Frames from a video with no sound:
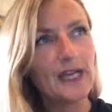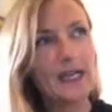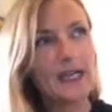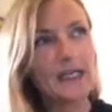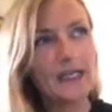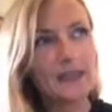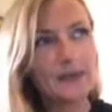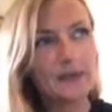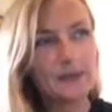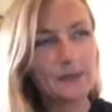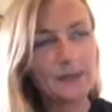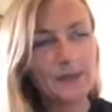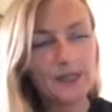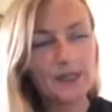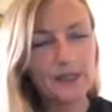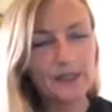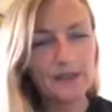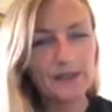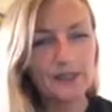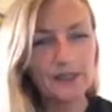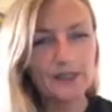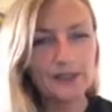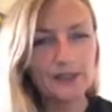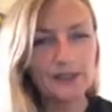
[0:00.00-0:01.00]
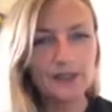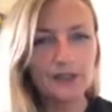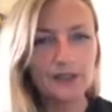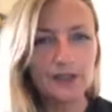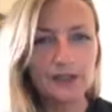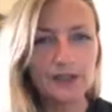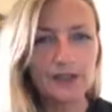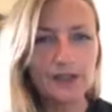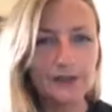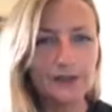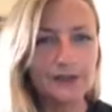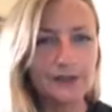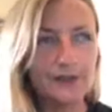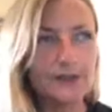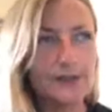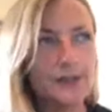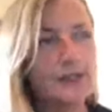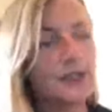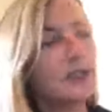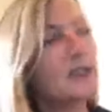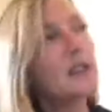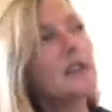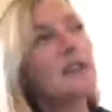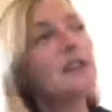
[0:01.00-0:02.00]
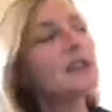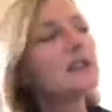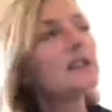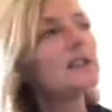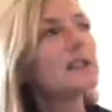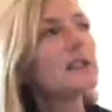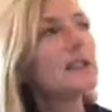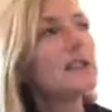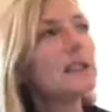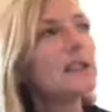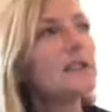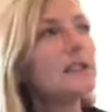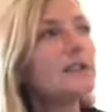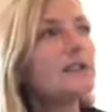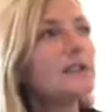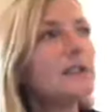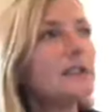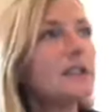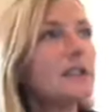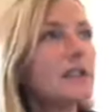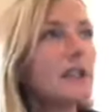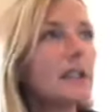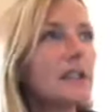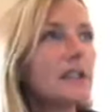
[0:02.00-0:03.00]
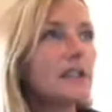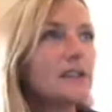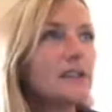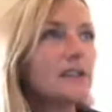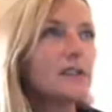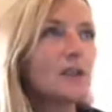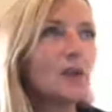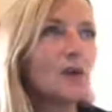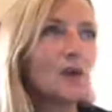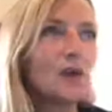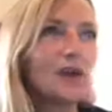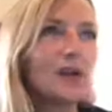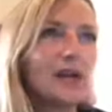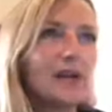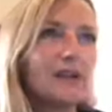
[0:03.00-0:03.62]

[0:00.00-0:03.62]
and he was my only child to get used to like not